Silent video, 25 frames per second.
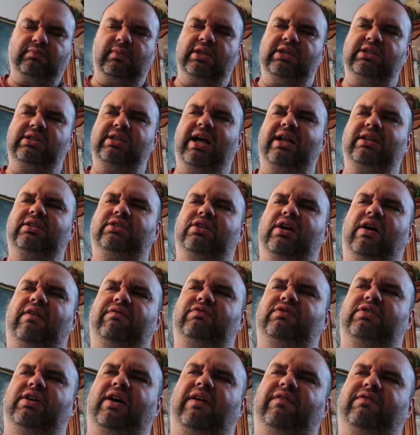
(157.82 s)
It's not
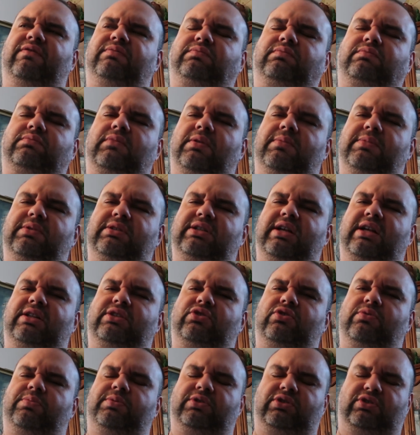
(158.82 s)
tough, but it's not
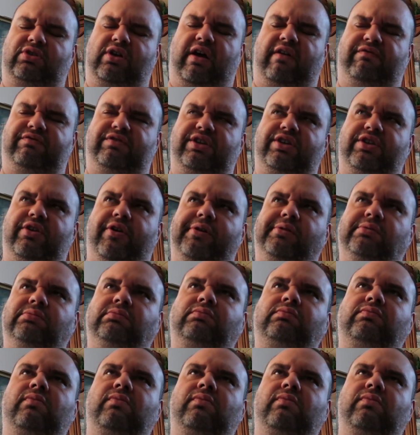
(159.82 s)
super soft either.